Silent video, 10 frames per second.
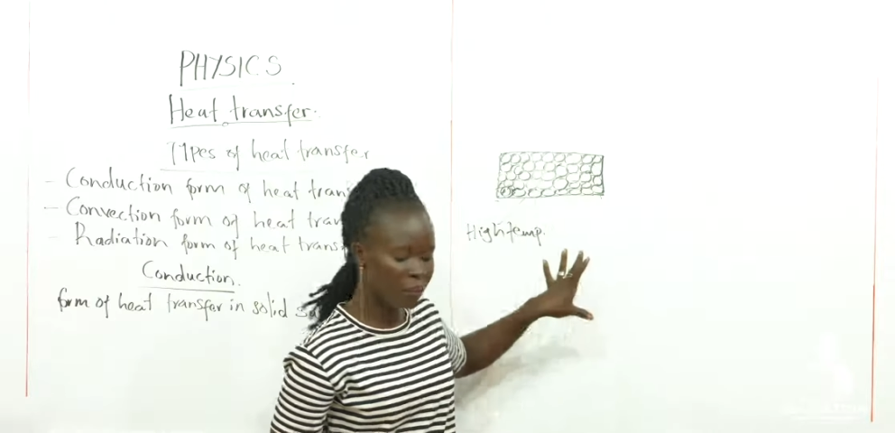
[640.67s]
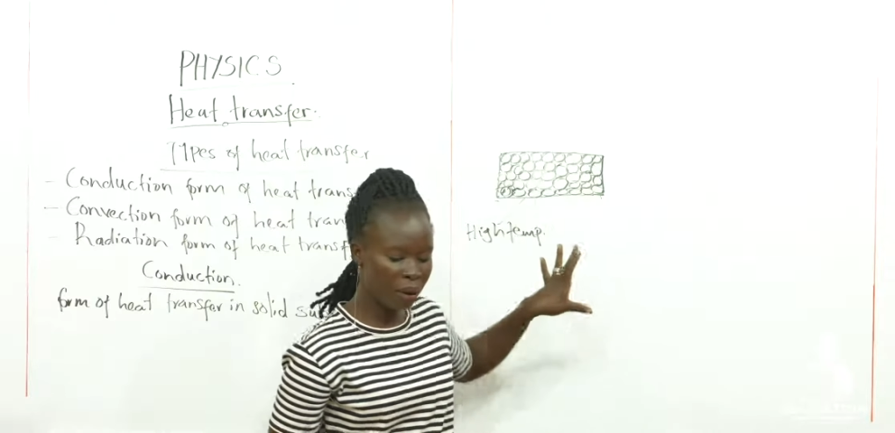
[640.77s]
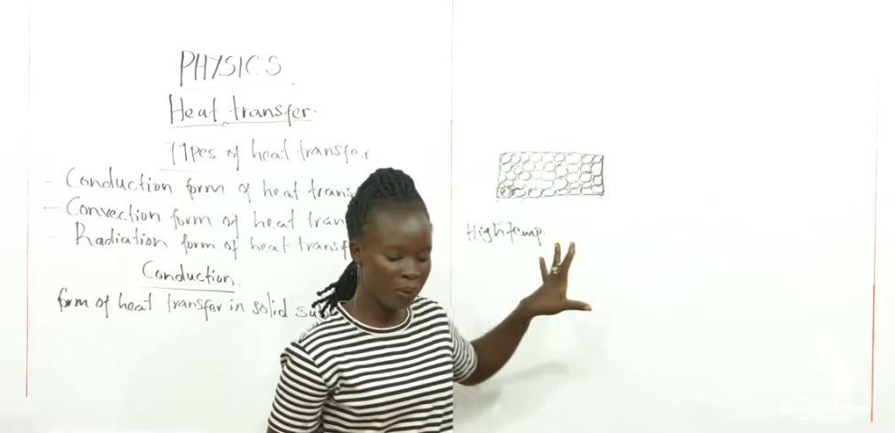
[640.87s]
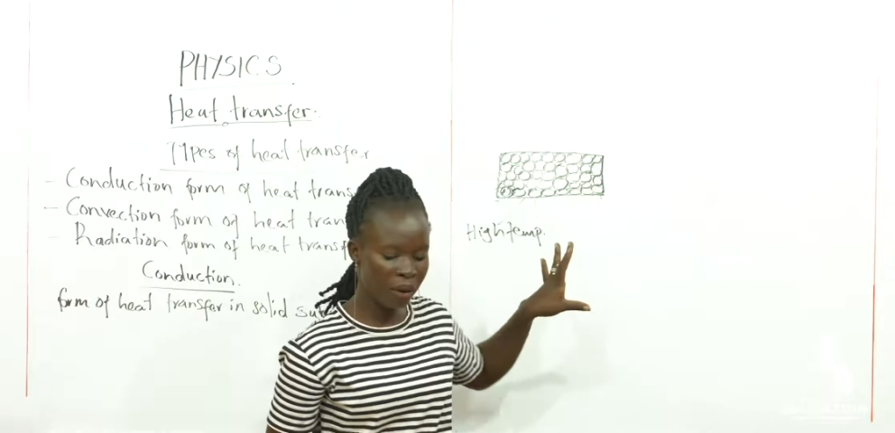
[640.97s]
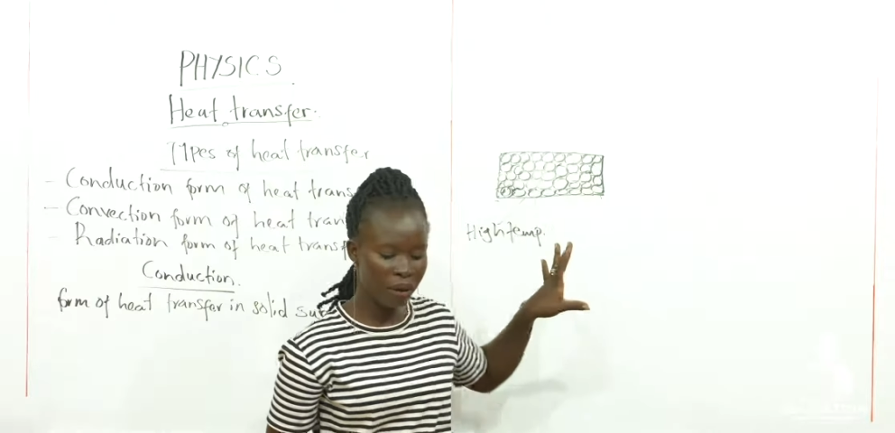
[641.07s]

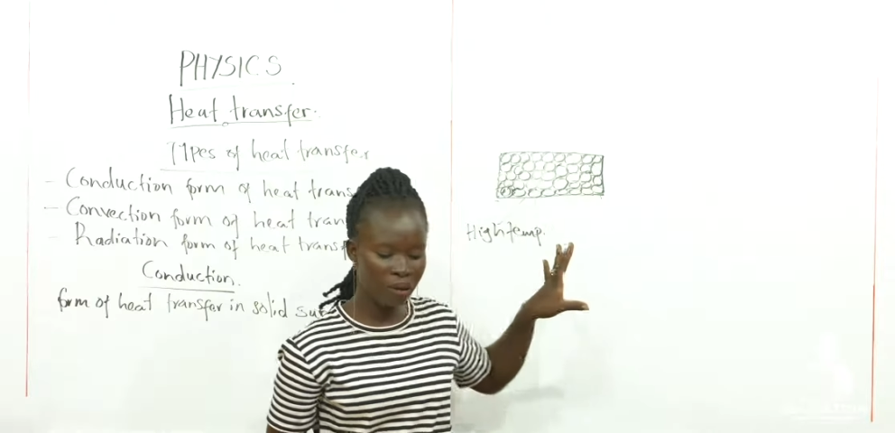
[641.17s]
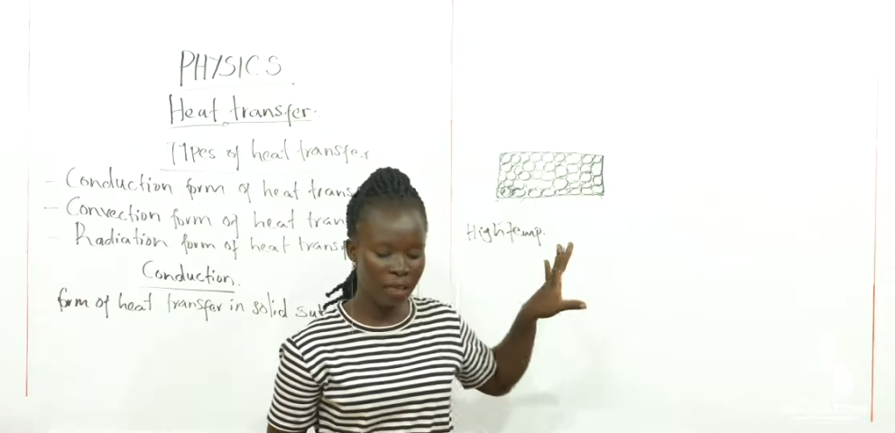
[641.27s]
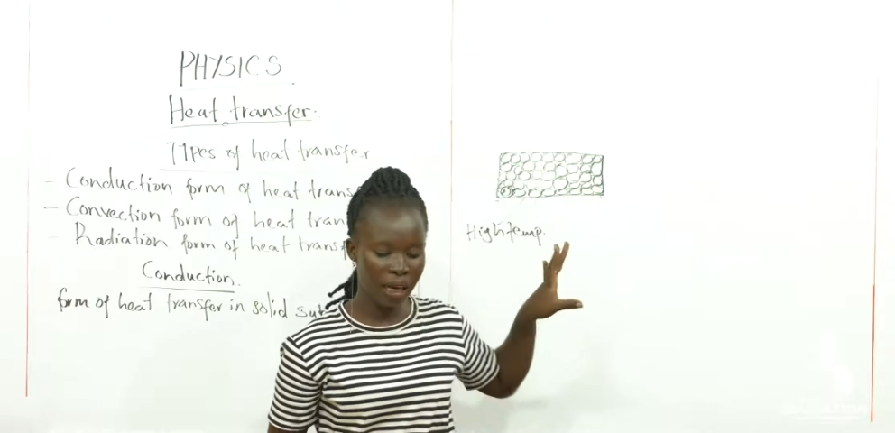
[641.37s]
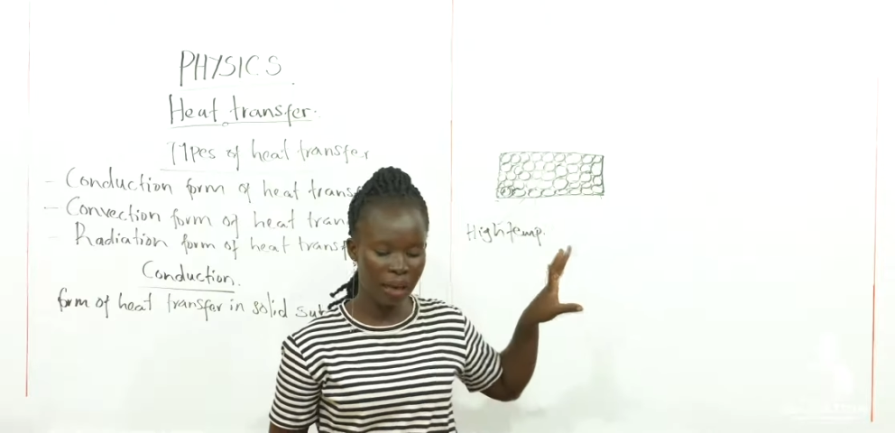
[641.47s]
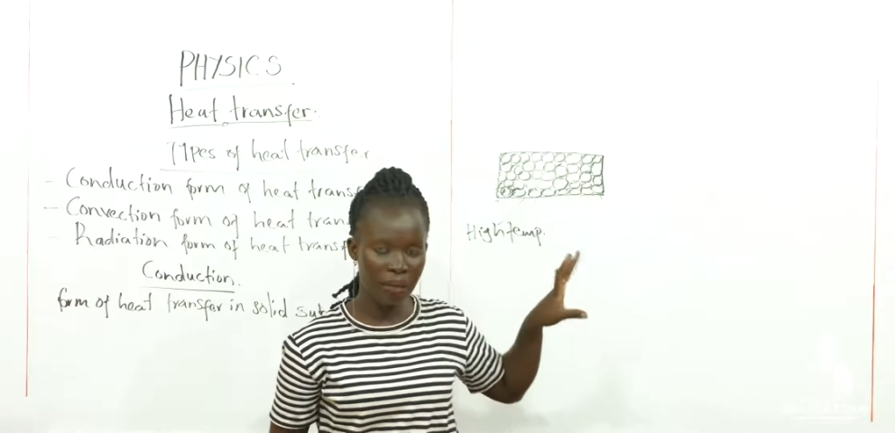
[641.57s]
maybe you
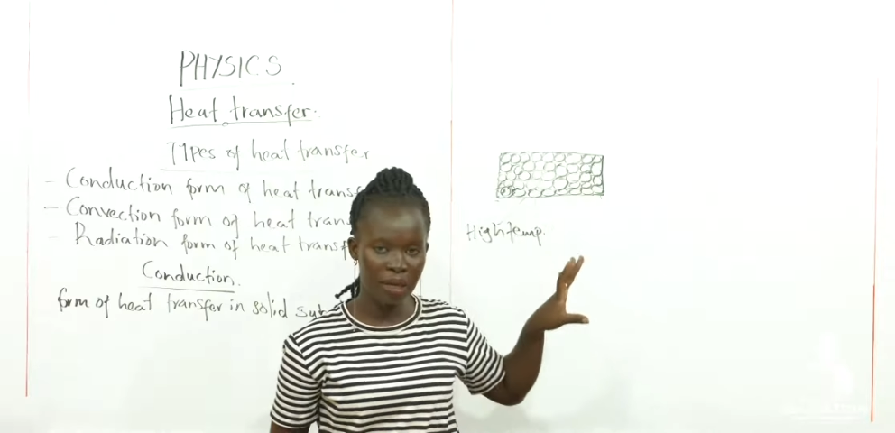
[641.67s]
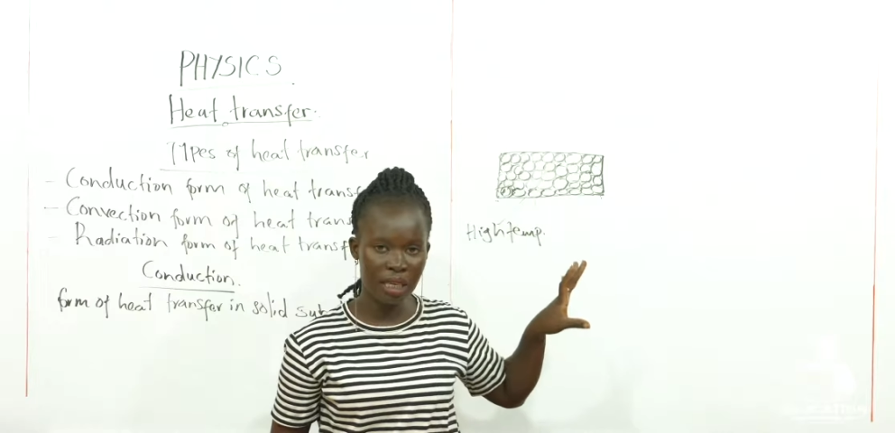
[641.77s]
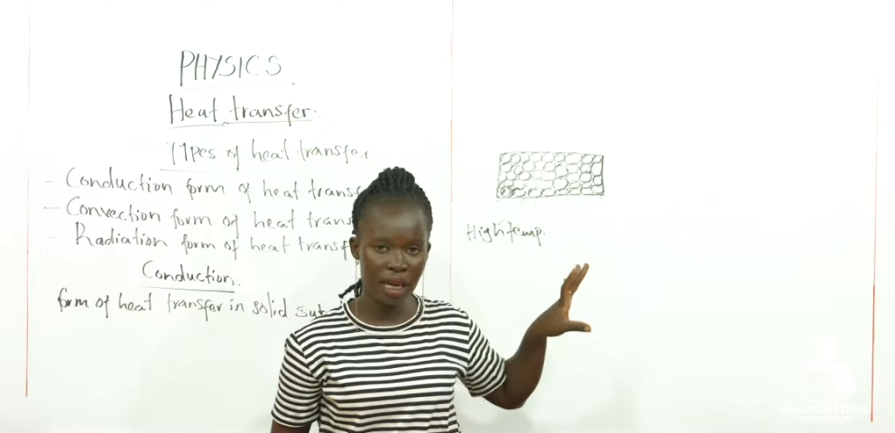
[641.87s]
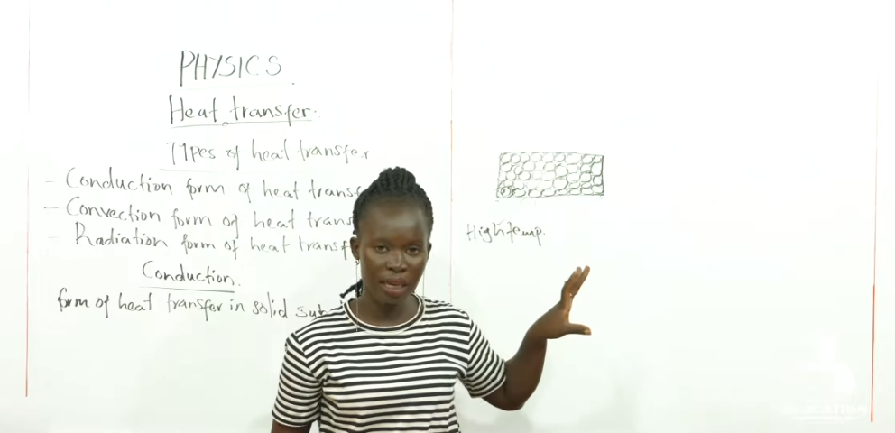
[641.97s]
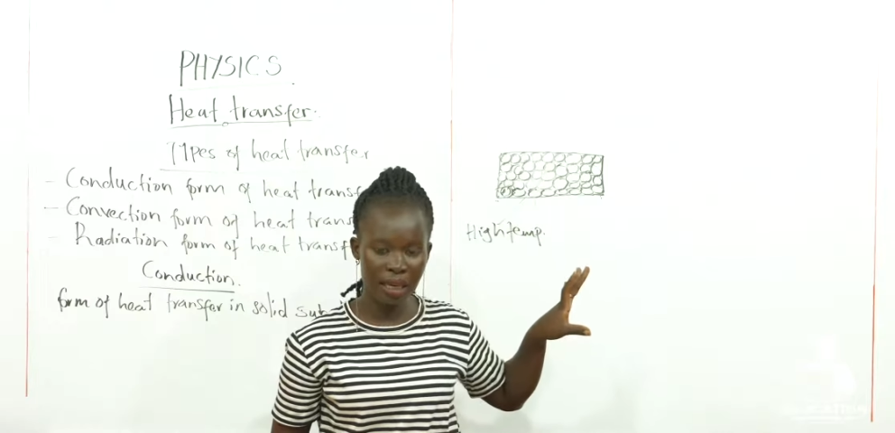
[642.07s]
take a
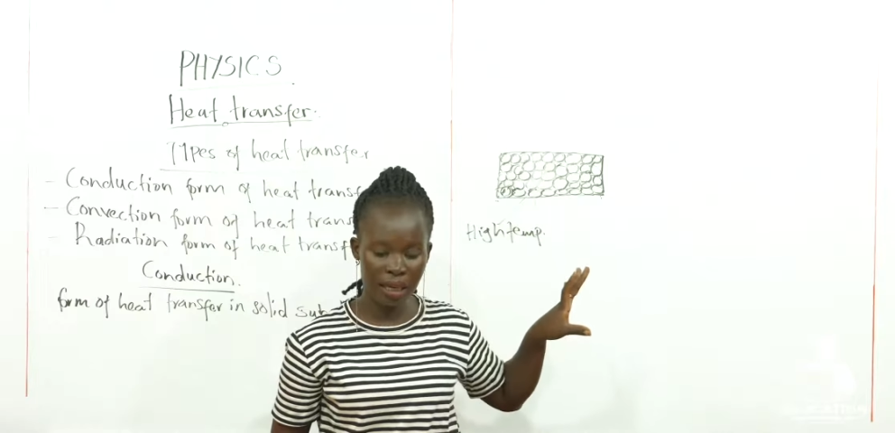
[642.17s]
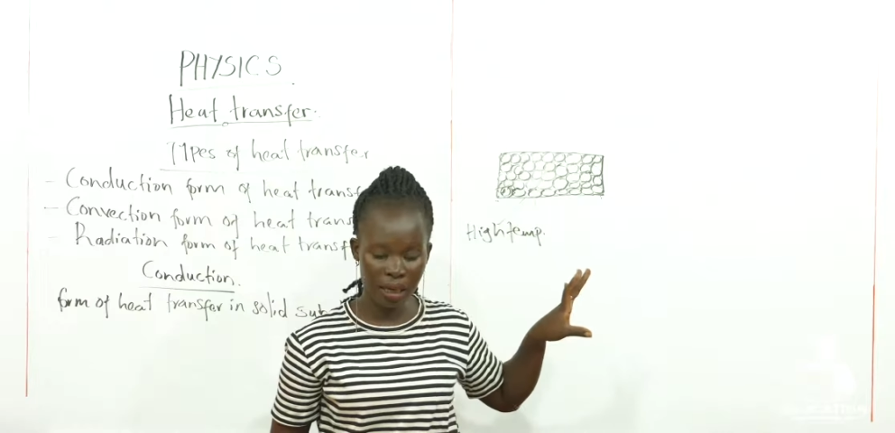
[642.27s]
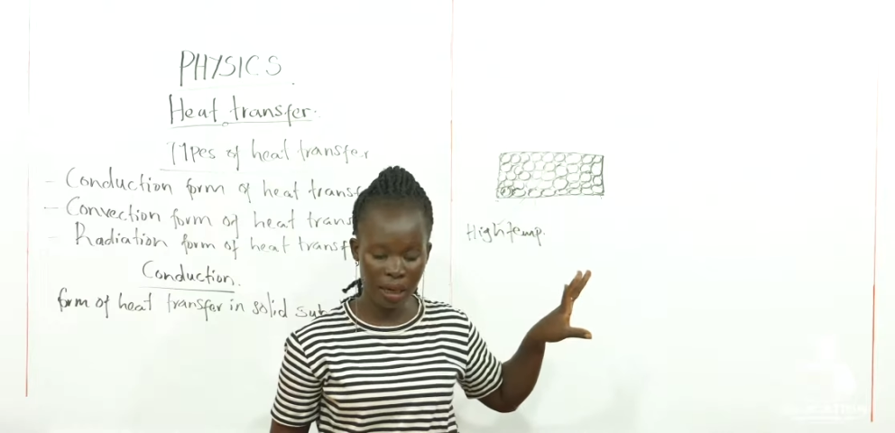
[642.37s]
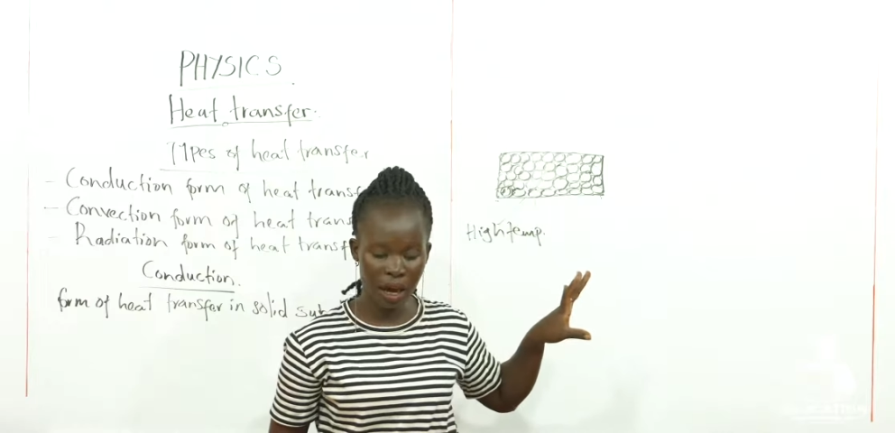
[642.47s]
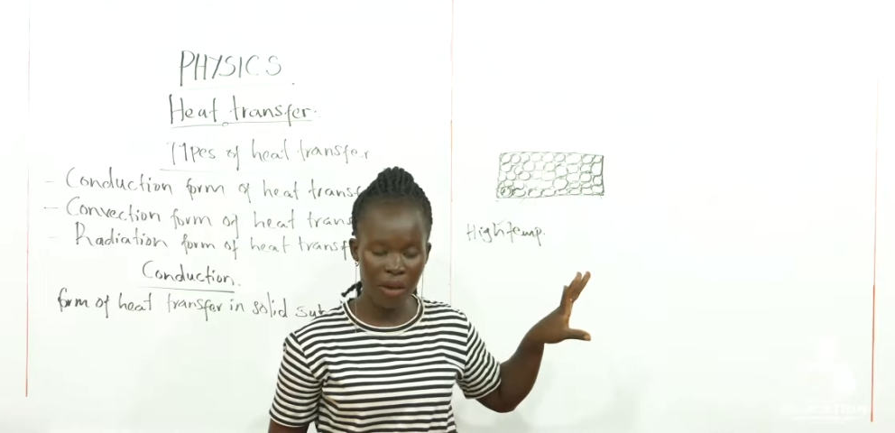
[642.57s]
metallic
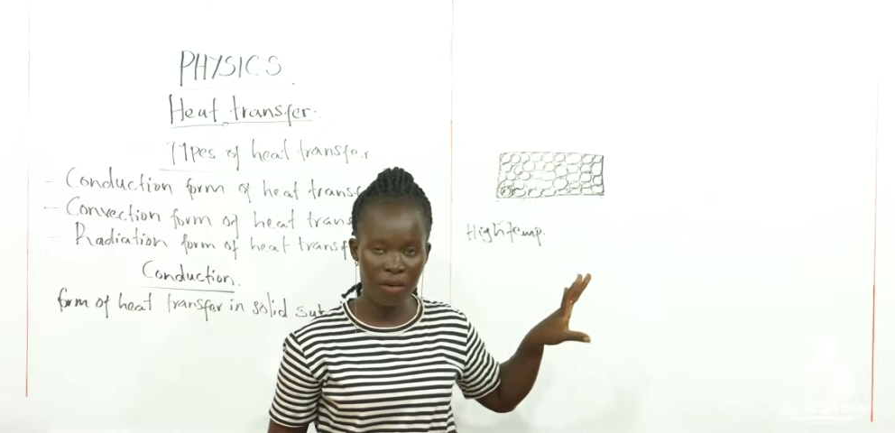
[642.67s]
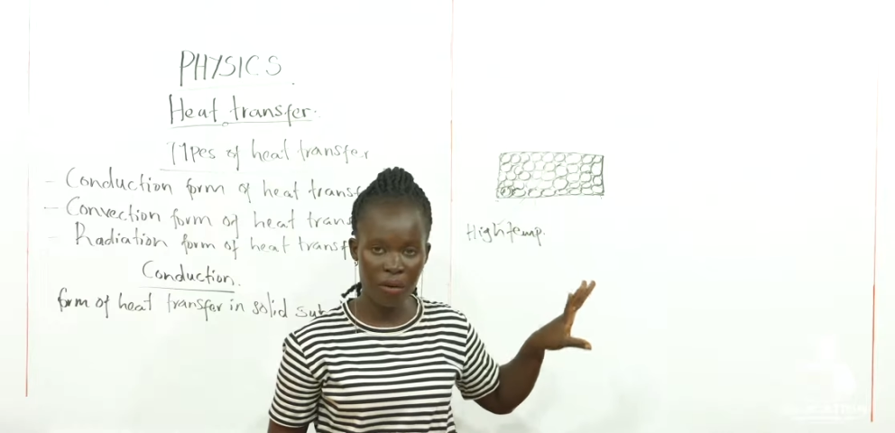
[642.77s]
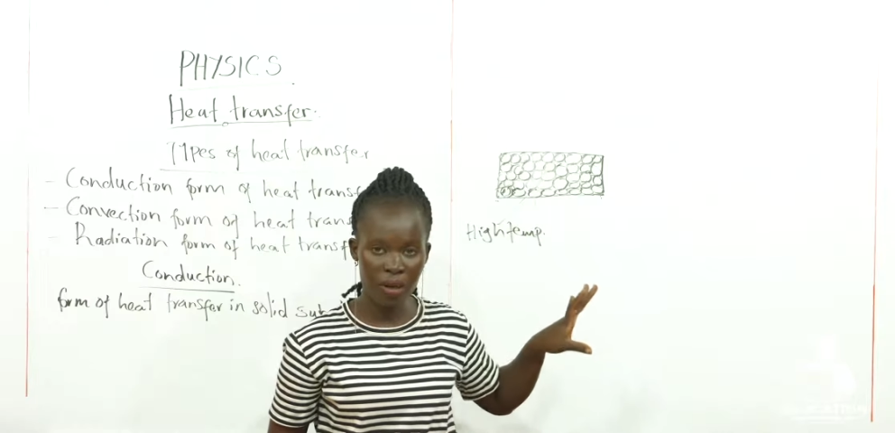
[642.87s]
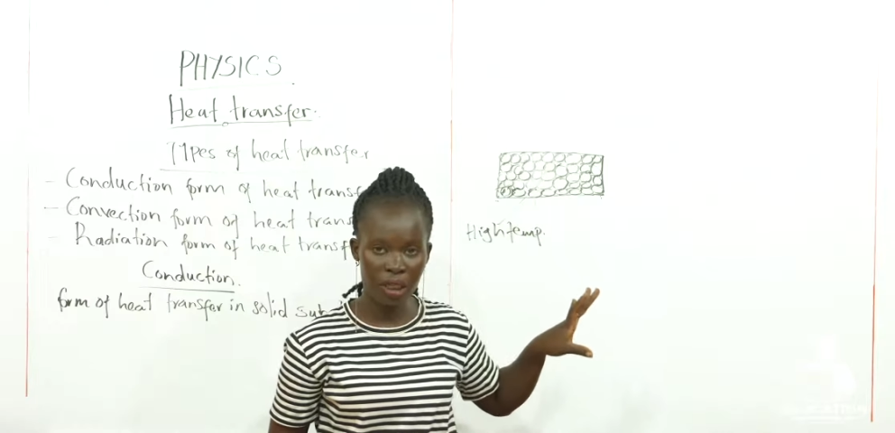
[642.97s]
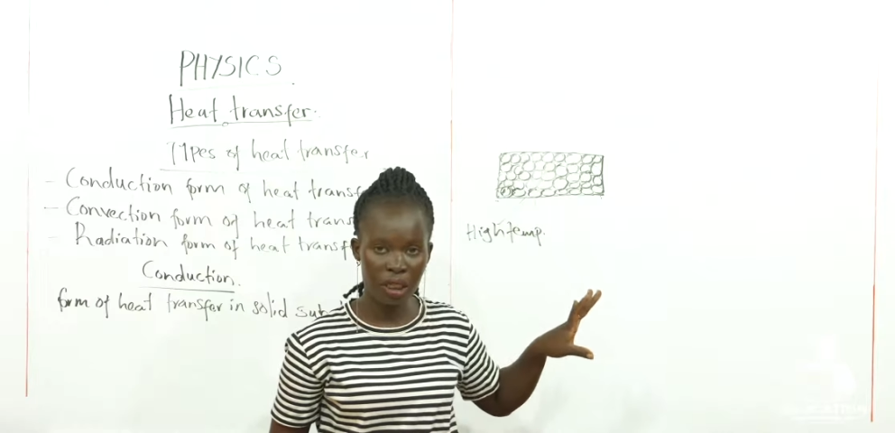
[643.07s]

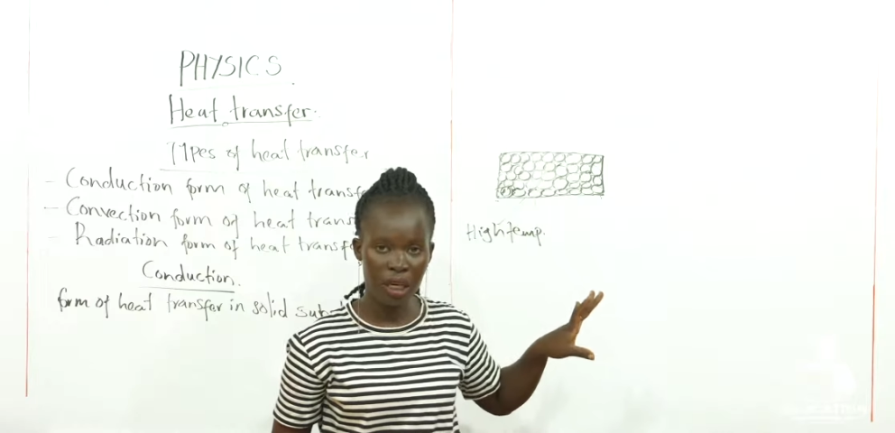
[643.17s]
rod,